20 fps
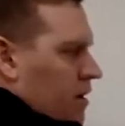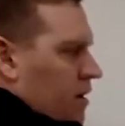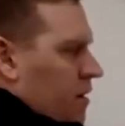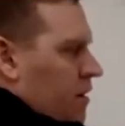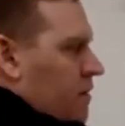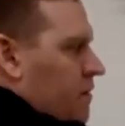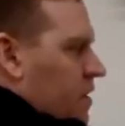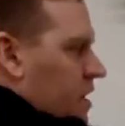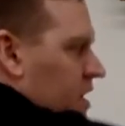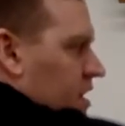
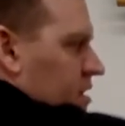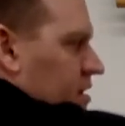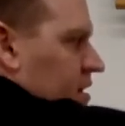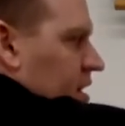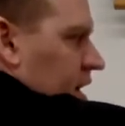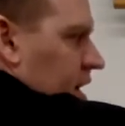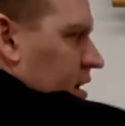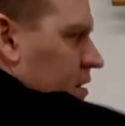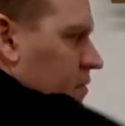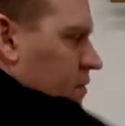of these
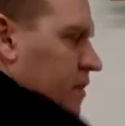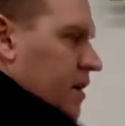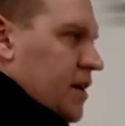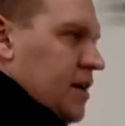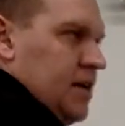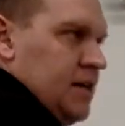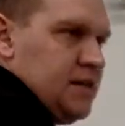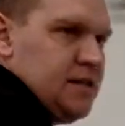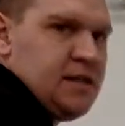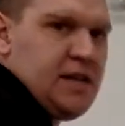that can fit
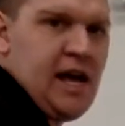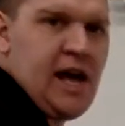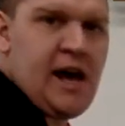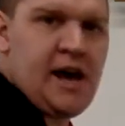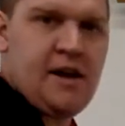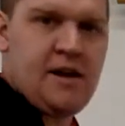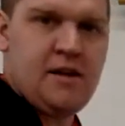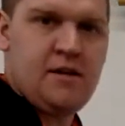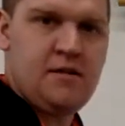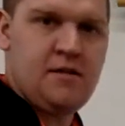
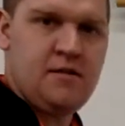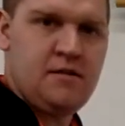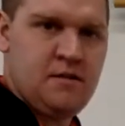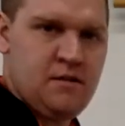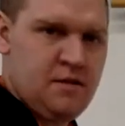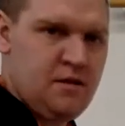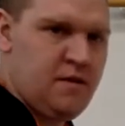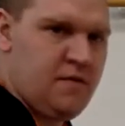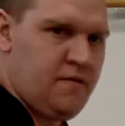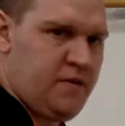inside
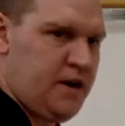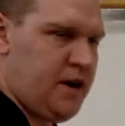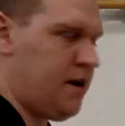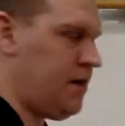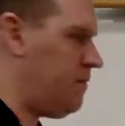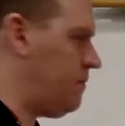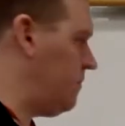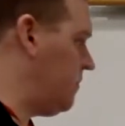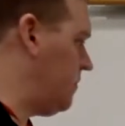of there,